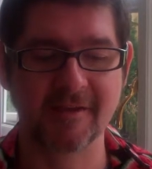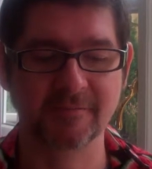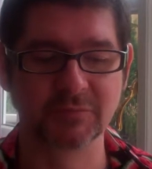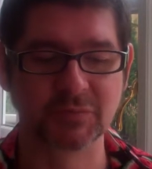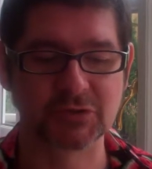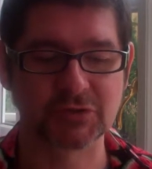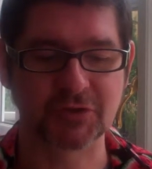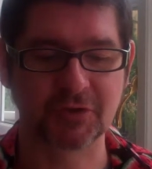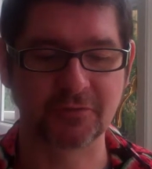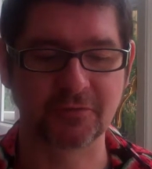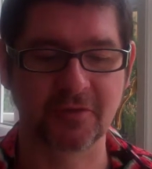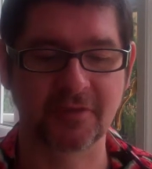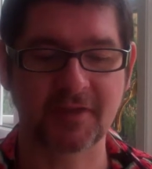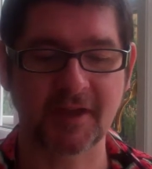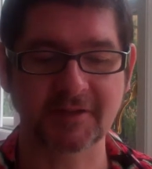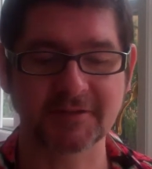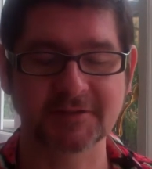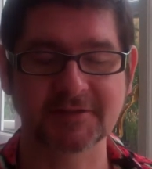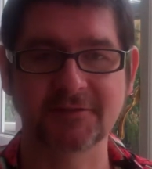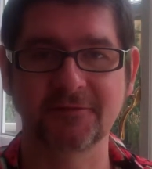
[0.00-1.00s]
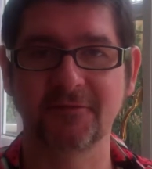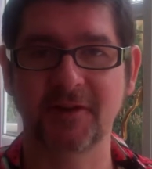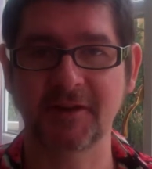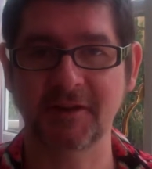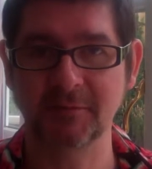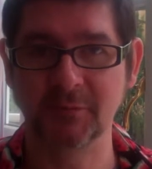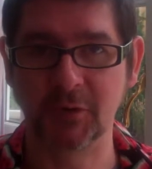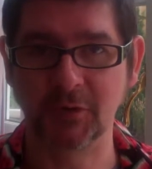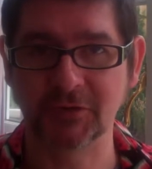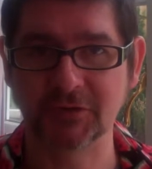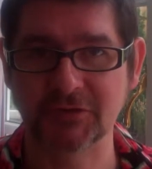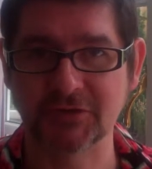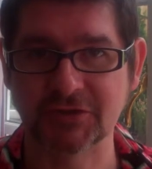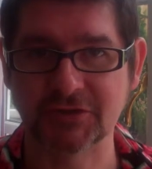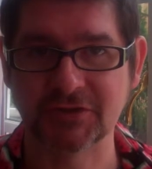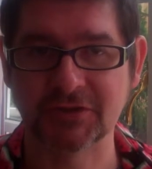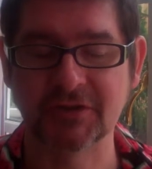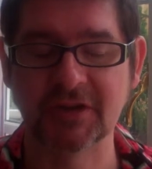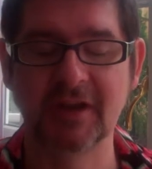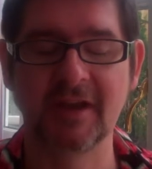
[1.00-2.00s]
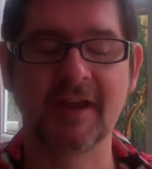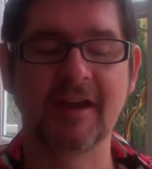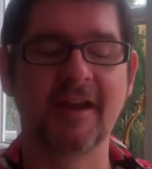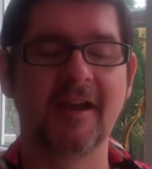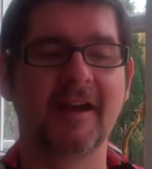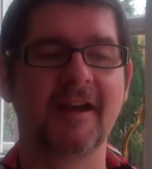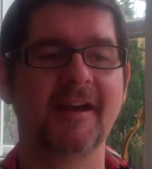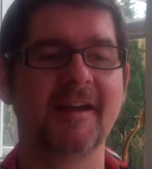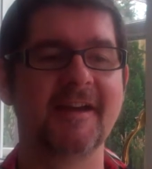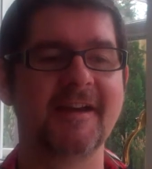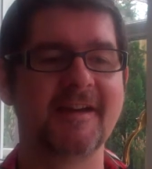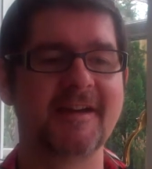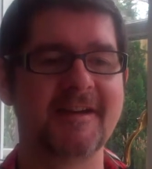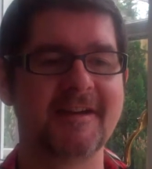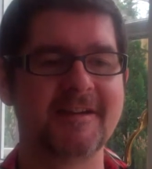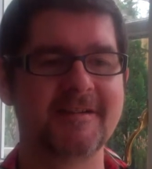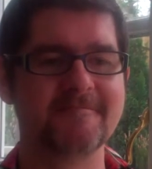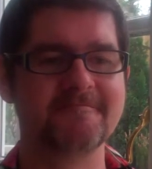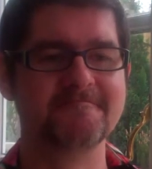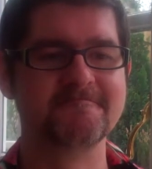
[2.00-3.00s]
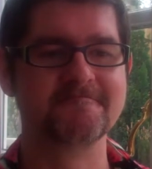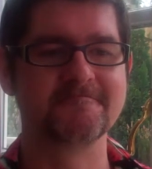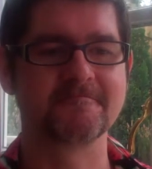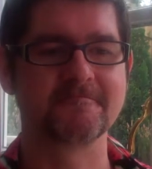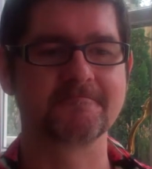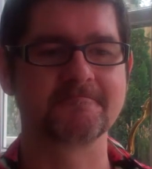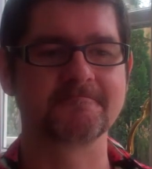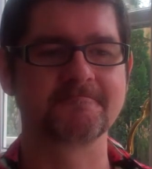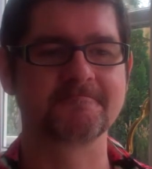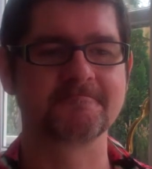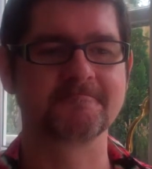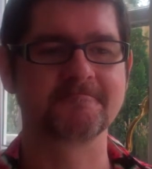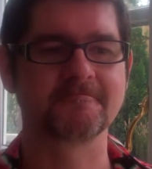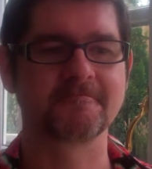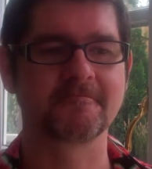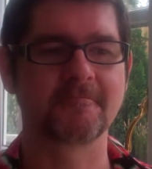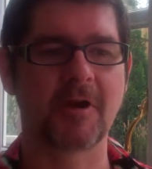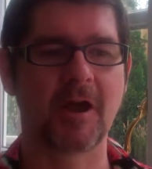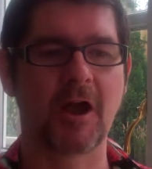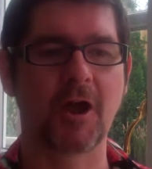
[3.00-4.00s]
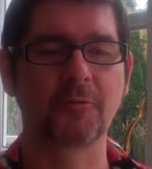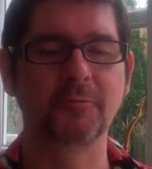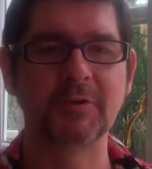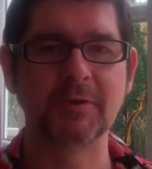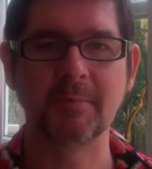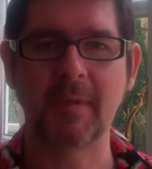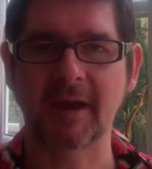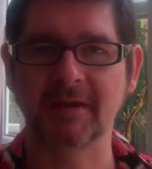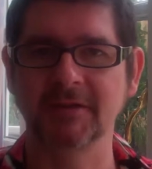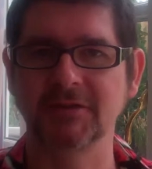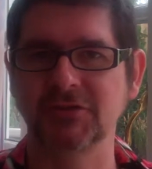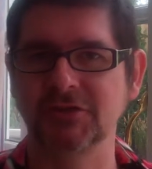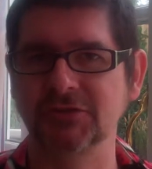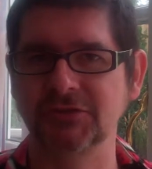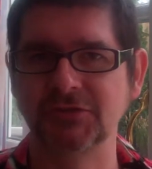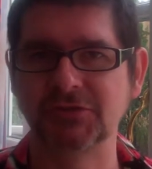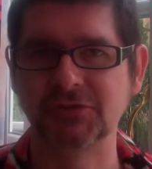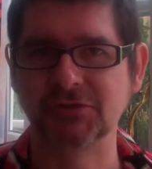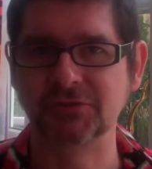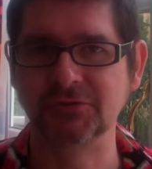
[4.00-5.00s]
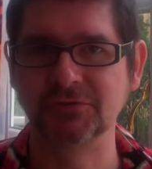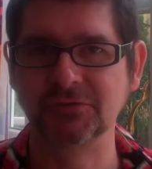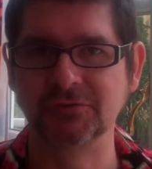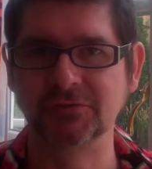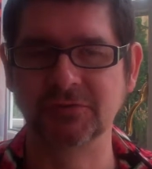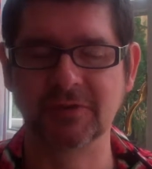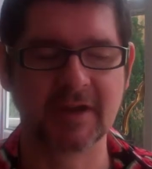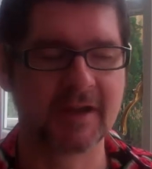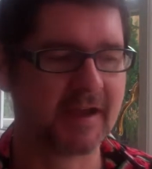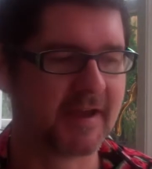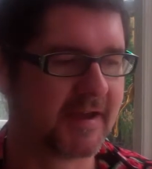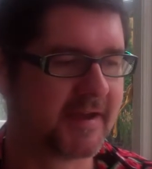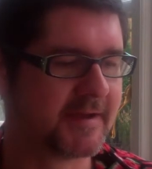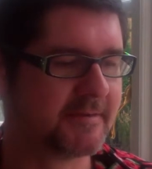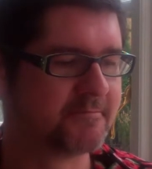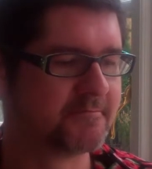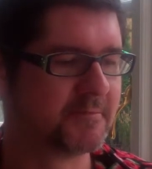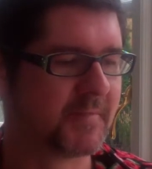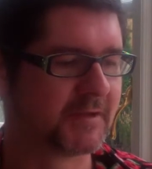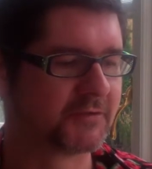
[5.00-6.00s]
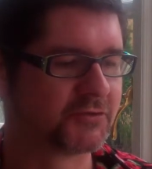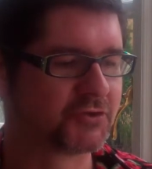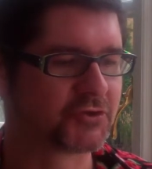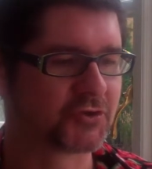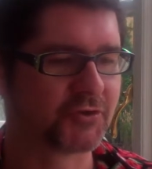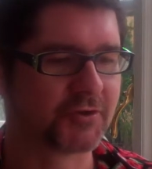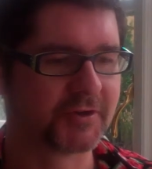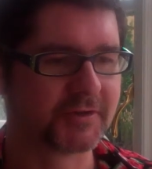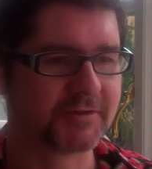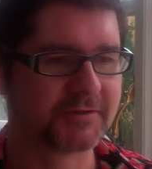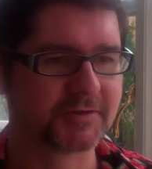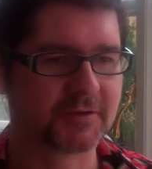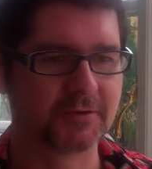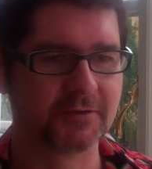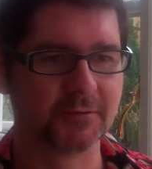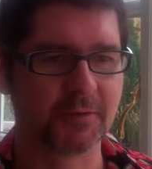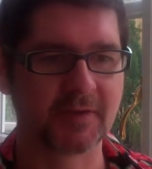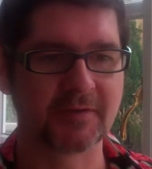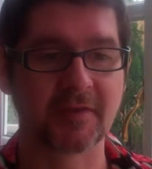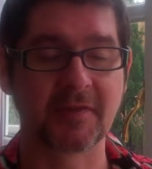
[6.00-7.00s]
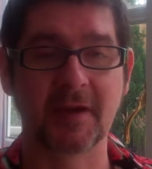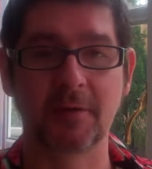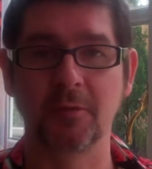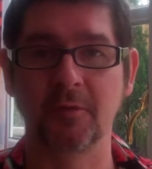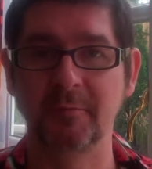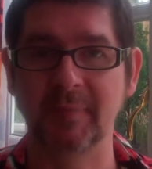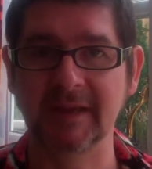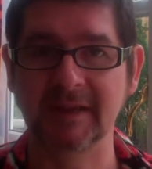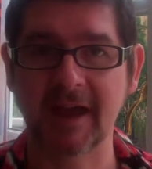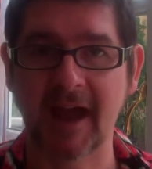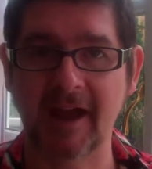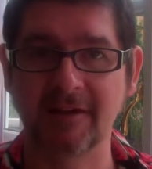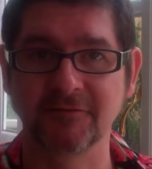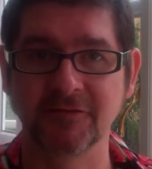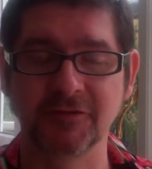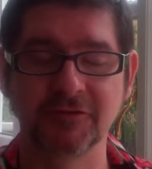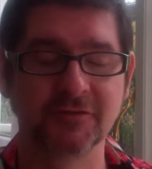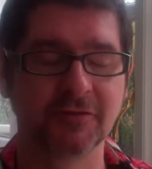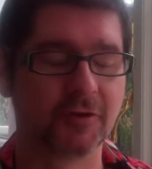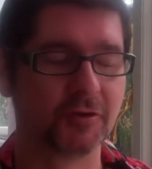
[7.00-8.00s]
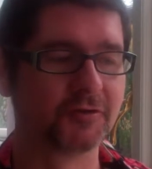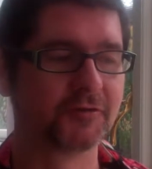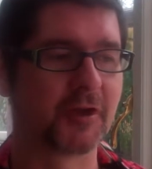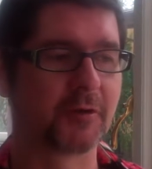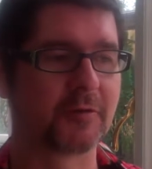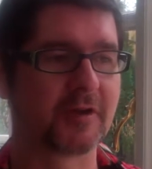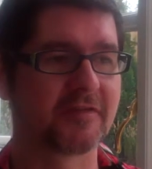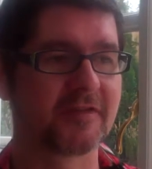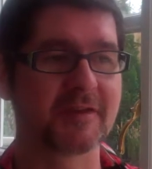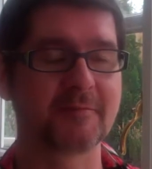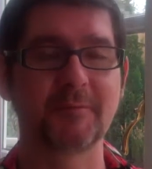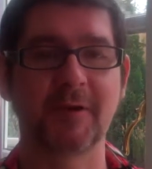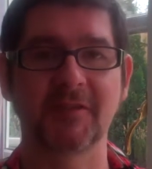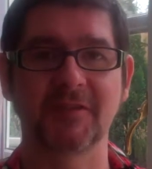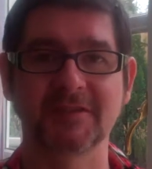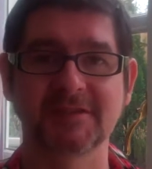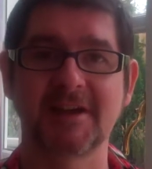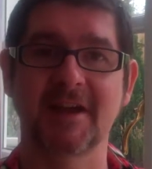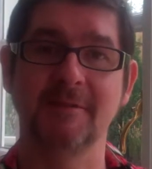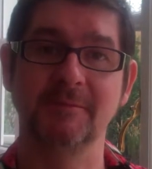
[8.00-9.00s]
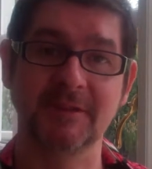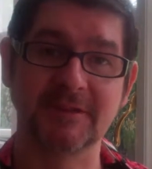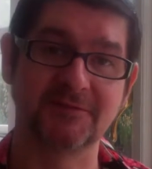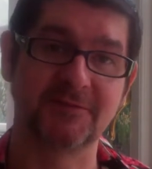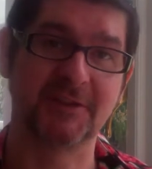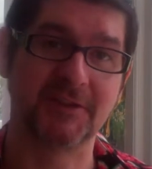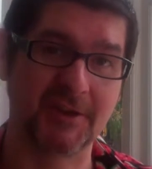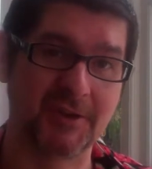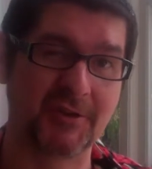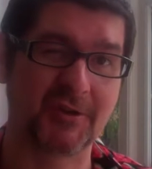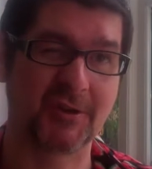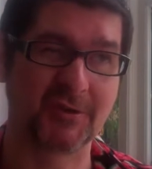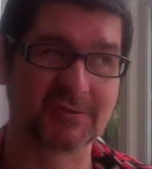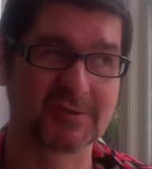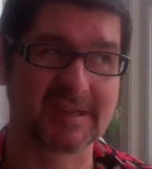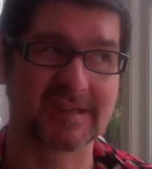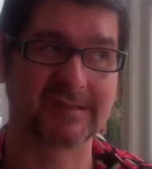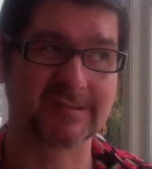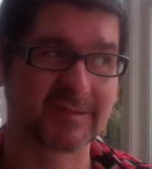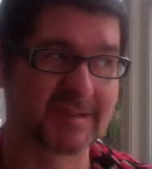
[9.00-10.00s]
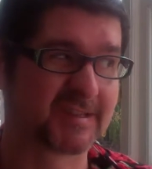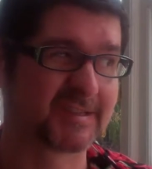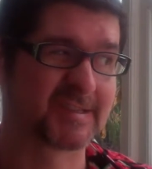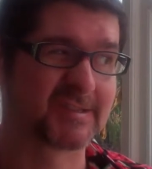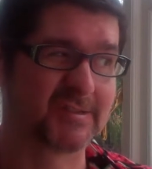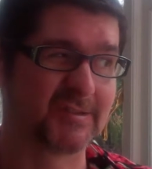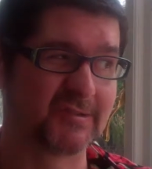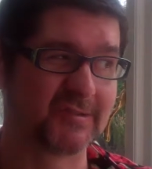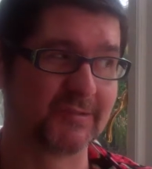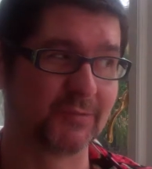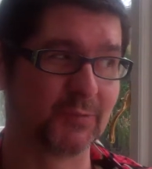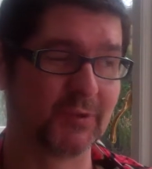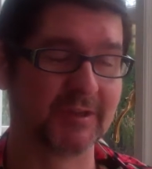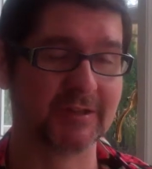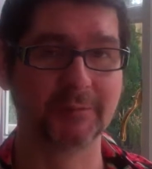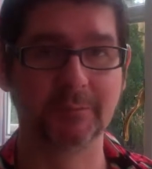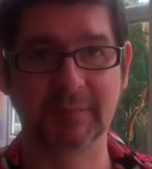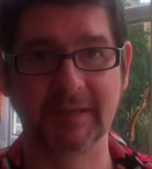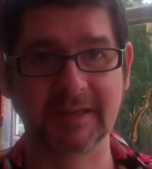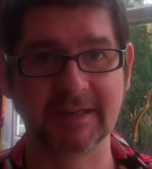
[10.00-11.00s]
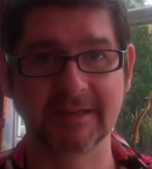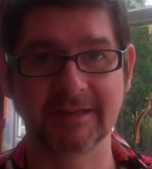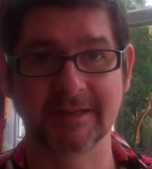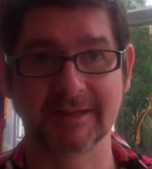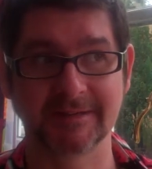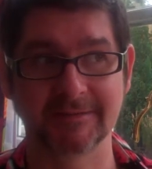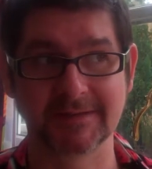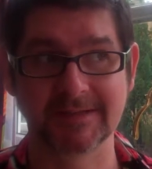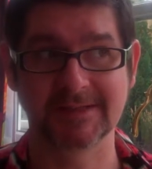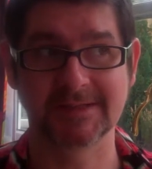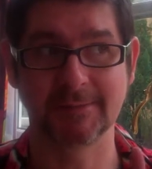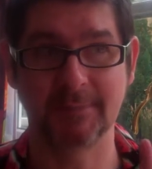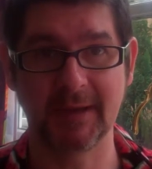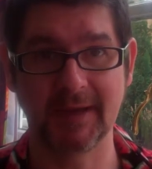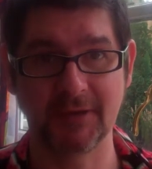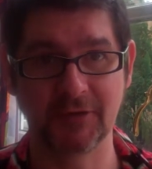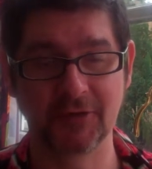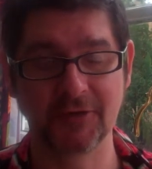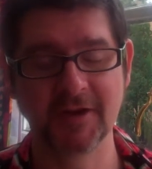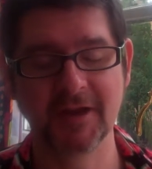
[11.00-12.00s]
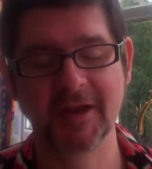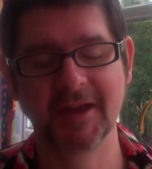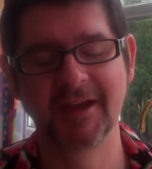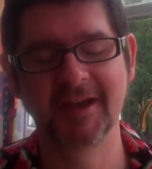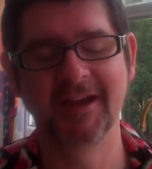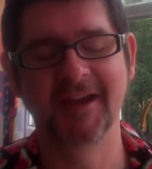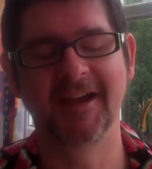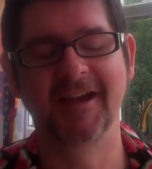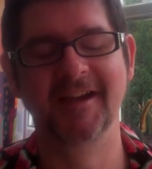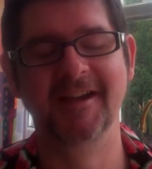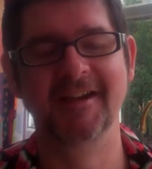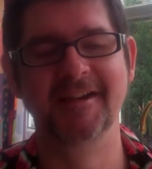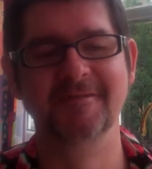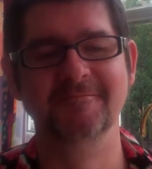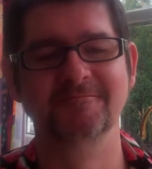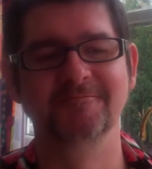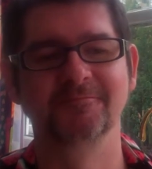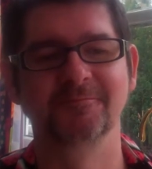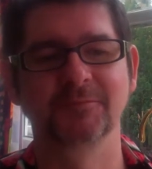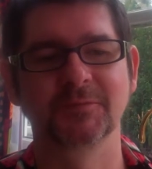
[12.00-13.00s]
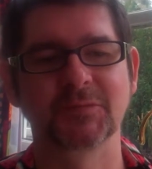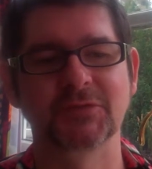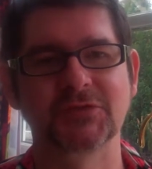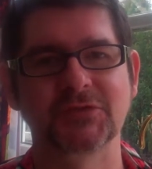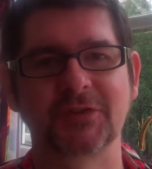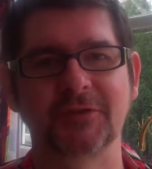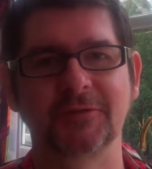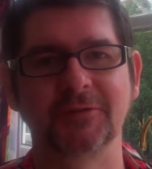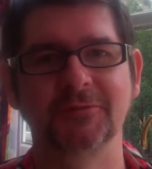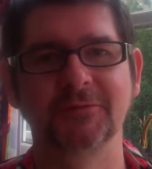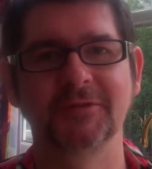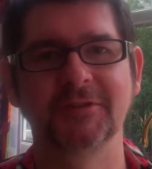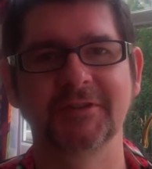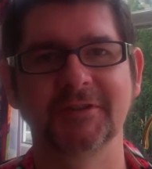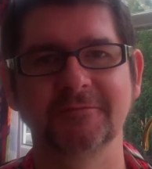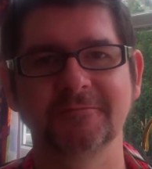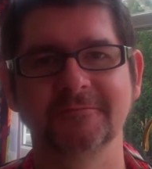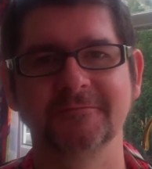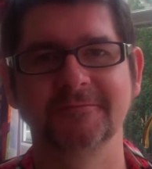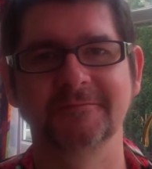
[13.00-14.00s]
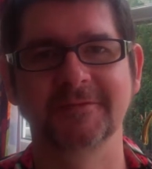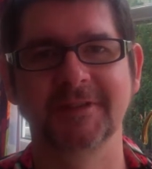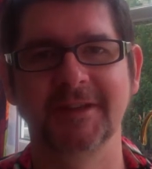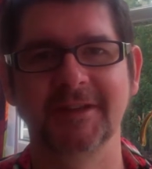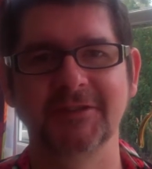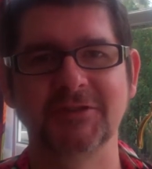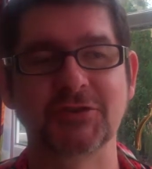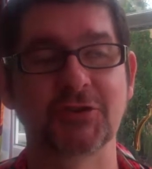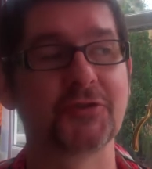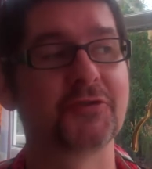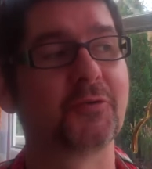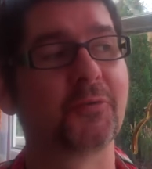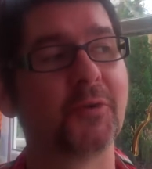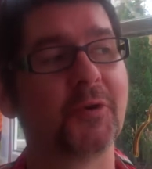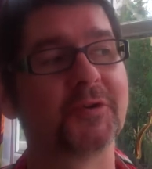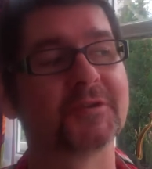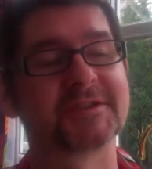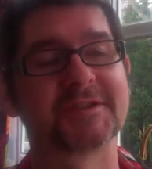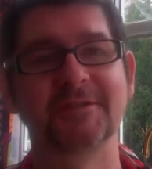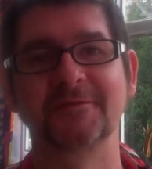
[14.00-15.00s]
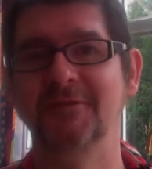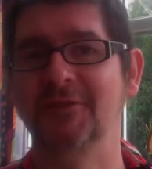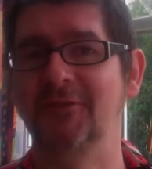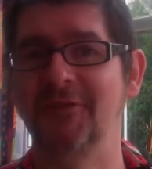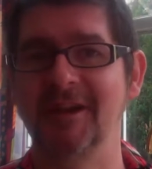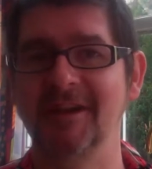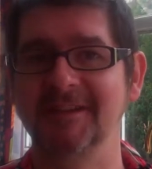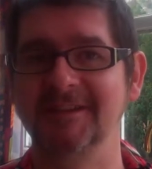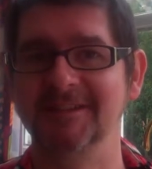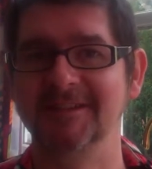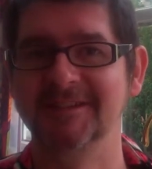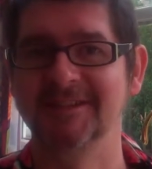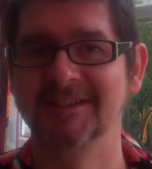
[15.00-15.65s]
So thanks very much. I hope you're managing to enjoy the weather that we've been having, although I think by the time this video goes out, the sun will be kind of disappearing. So, you know, enjoy the water of the rain.